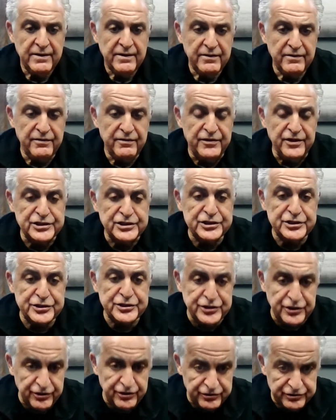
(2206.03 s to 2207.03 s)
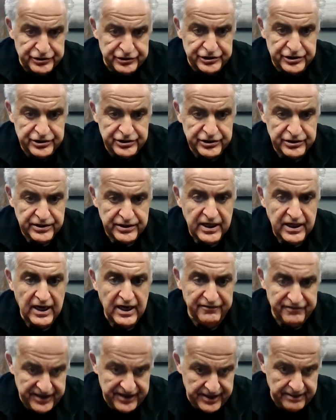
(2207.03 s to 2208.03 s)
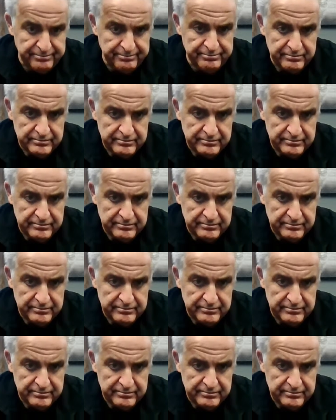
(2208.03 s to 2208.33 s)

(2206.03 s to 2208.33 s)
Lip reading: the search of him.